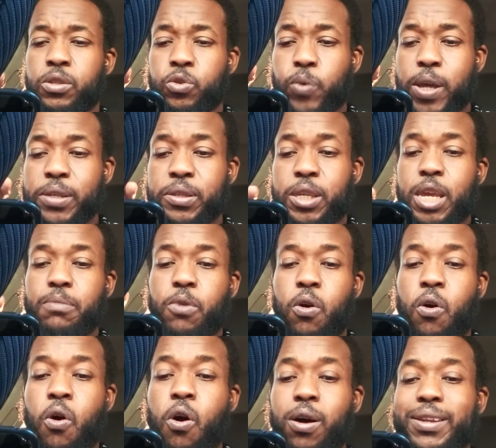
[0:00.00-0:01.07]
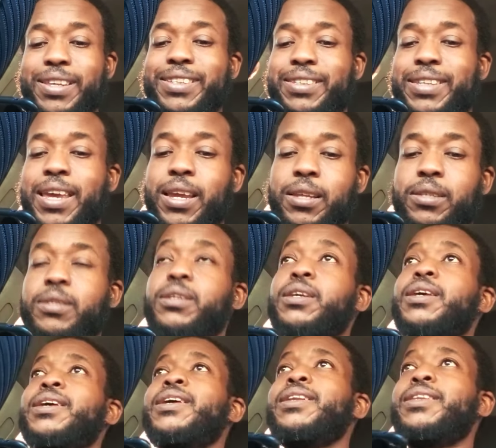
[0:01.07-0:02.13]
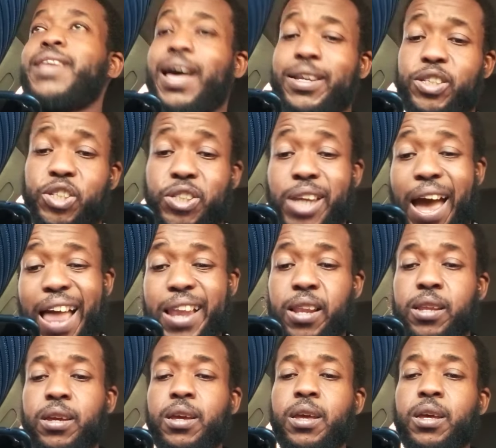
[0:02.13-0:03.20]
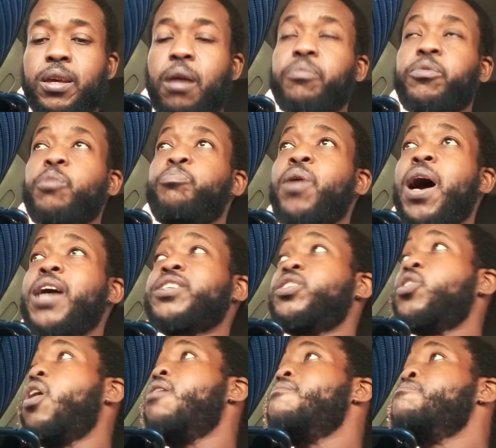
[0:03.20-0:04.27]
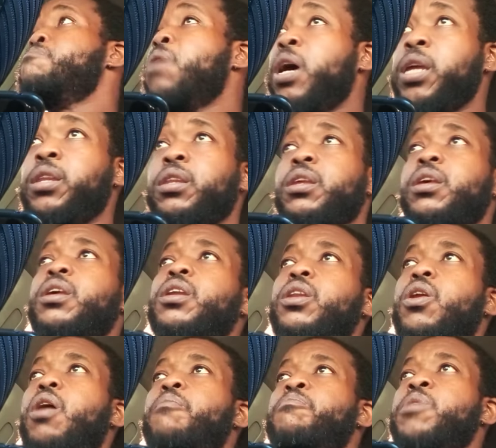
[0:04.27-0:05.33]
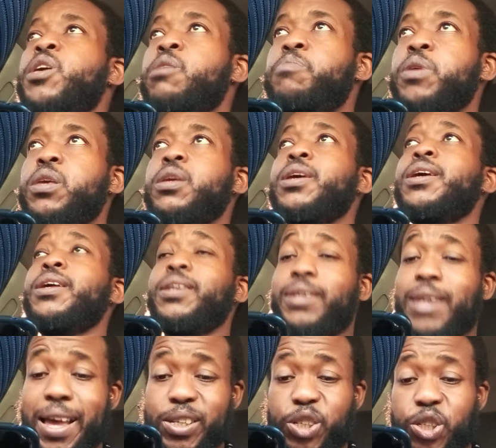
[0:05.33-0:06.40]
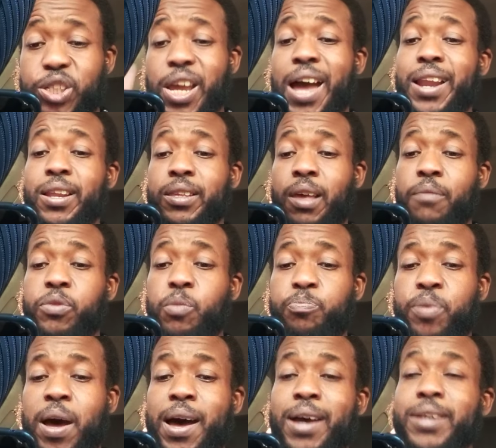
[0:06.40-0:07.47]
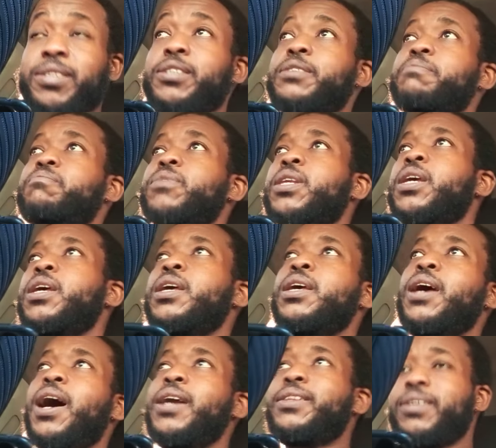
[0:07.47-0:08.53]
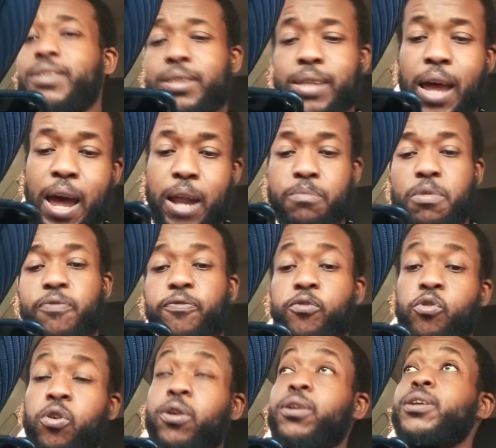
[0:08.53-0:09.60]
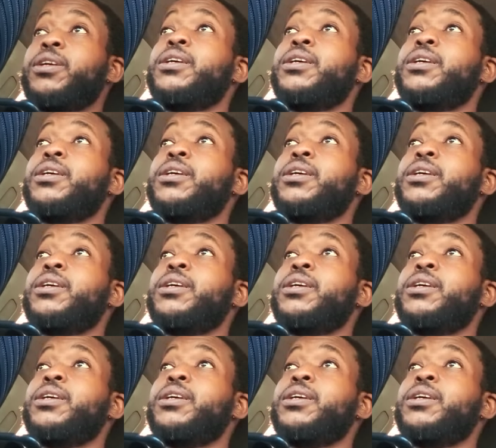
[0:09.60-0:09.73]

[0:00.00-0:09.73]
to escape all these things that shall come to pass, not might, not maybe, that shall come to pass and to stand before